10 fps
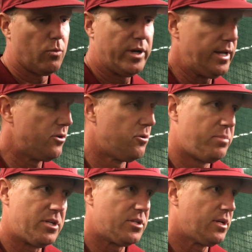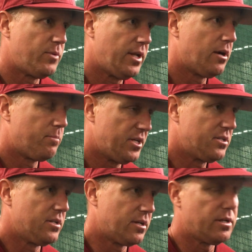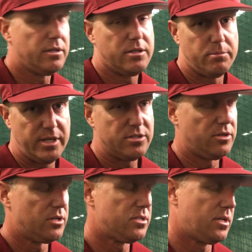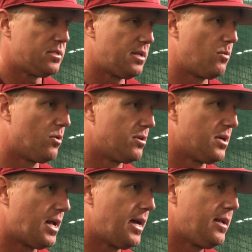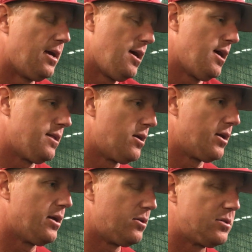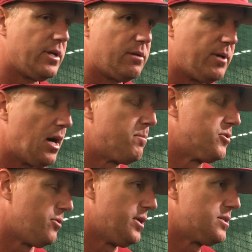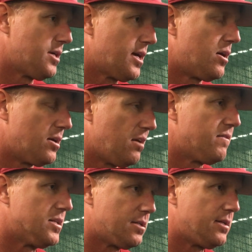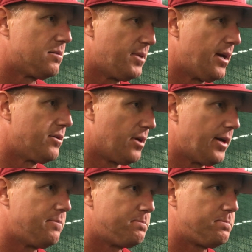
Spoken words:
we need good pitching. We need our pitching to be as good as they were tonight. And then our hitters need to be opportunistic, and our defense needs to be airtight.